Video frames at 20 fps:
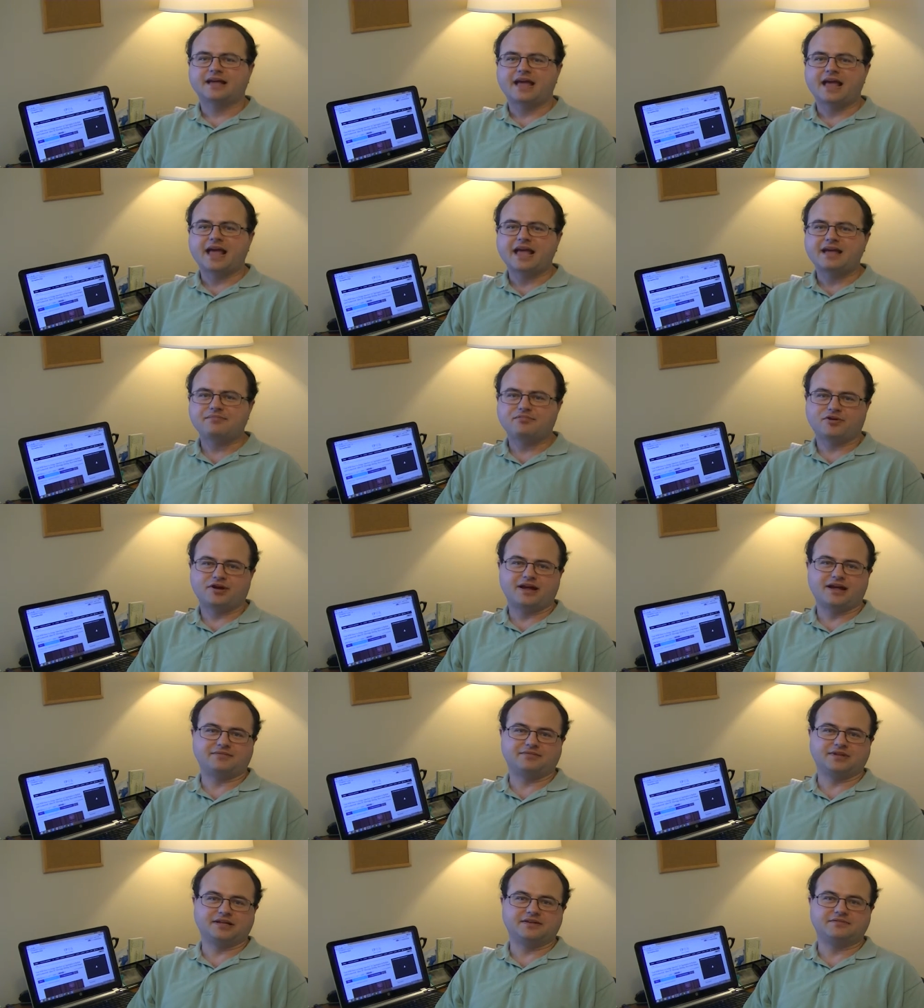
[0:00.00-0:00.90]

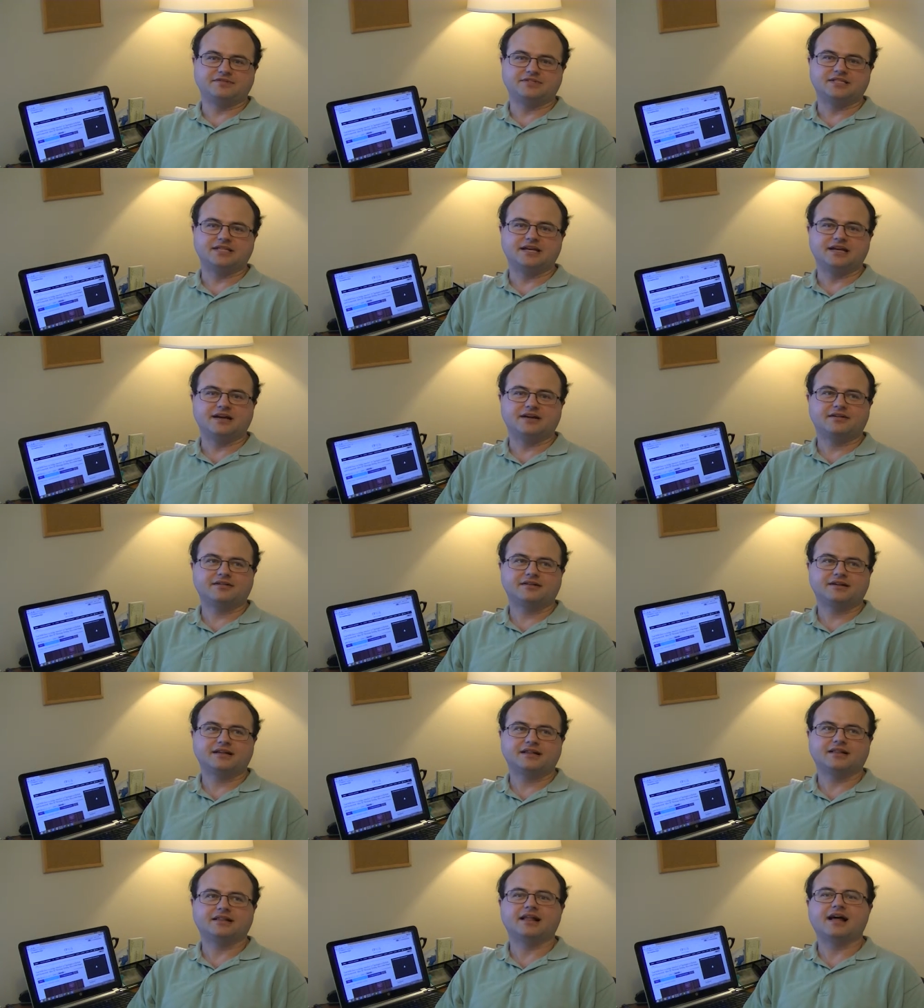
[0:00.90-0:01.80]
Abraham lives there.
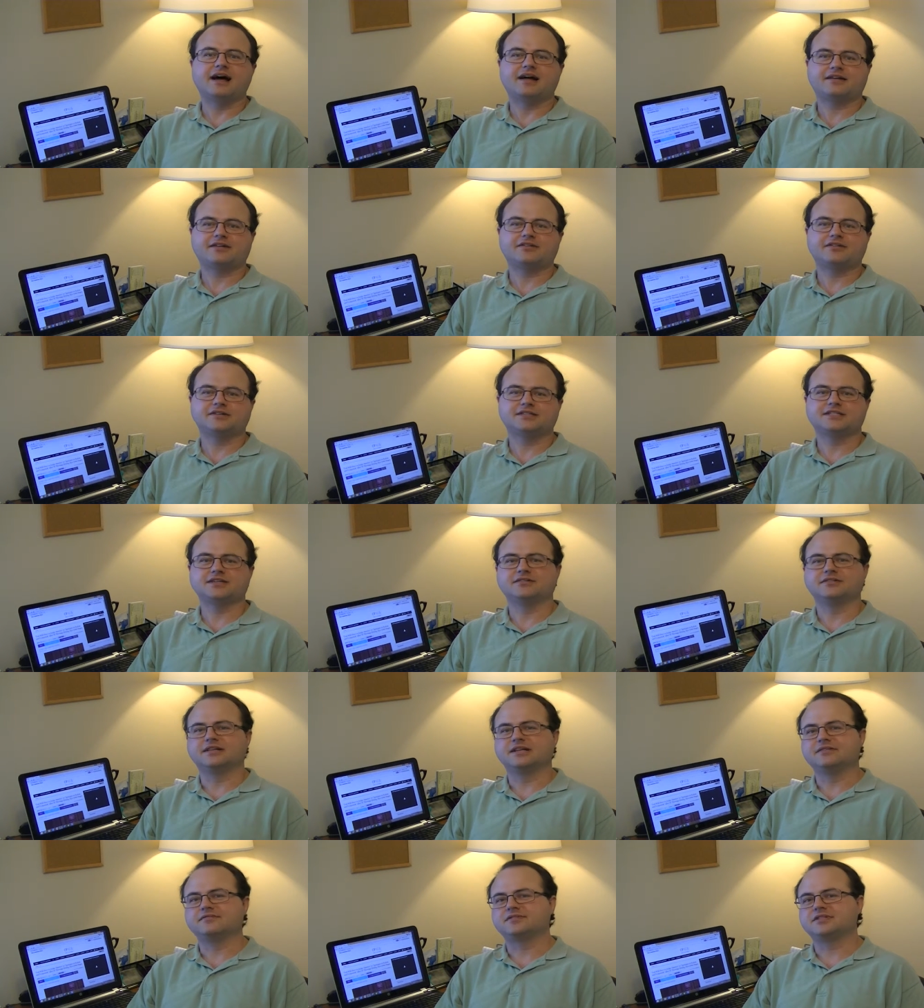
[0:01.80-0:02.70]
Lot
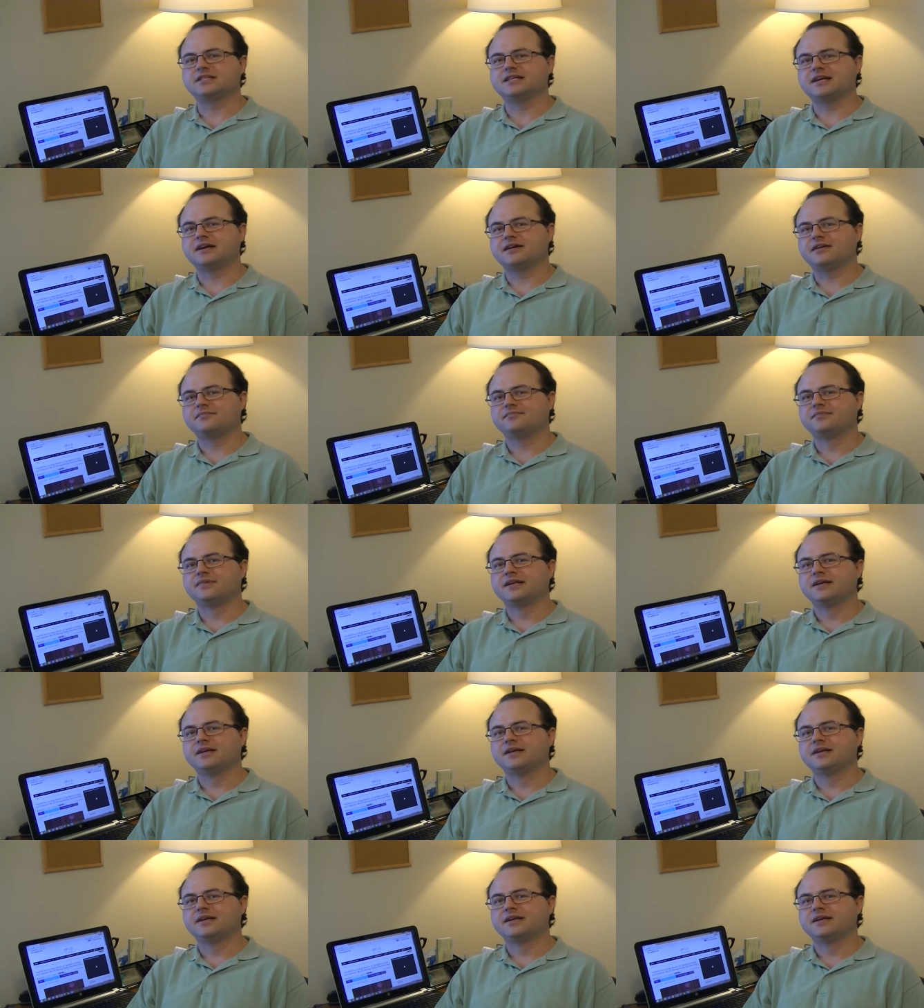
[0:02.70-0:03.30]
also lives there.